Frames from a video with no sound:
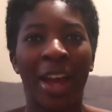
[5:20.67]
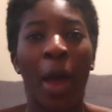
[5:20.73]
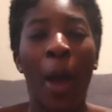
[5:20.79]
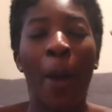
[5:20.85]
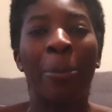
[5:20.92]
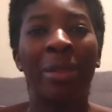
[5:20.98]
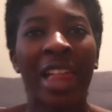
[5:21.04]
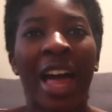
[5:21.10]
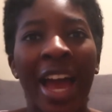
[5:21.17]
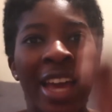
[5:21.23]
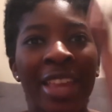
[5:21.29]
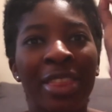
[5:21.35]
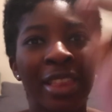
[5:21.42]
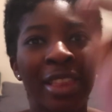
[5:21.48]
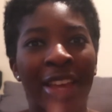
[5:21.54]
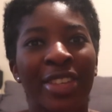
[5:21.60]
apply
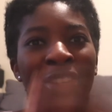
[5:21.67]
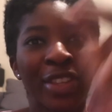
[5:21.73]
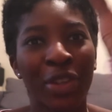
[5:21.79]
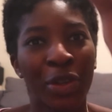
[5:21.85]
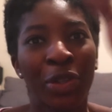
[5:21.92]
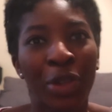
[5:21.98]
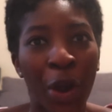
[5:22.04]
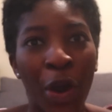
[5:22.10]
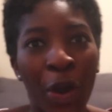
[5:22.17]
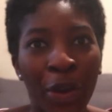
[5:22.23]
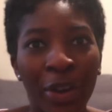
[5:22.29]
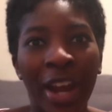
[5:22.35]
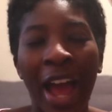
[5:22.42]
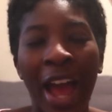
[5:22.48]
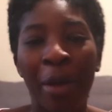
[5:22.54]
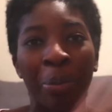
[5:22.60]
the lessons that you
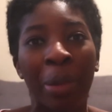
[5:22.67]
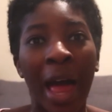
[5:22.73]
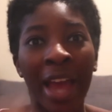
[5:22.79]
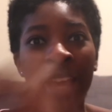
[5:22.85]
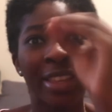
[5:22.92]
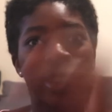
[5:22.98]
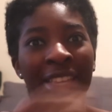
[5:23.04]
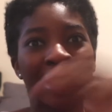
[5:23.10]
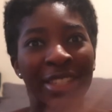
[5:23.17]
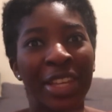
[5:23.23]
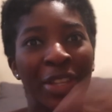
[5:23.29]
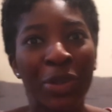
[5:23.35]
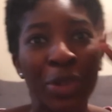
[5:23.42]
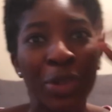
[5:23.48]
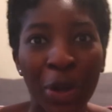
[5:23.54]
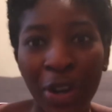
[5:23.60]
learn. Apply the lessons
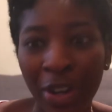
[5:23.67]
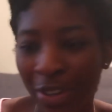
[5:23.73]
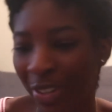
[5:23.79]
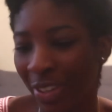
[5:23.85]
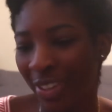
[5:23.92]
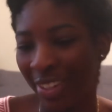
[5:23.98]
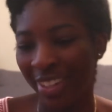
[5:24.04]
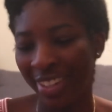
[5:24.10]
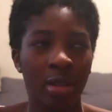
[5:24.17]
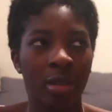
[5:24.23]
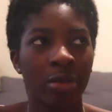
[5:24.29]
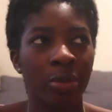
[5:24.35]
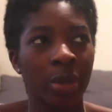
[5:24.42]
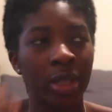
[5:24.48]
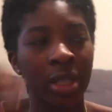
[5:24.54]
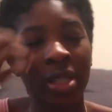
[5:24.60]
that you learn. Uh, what's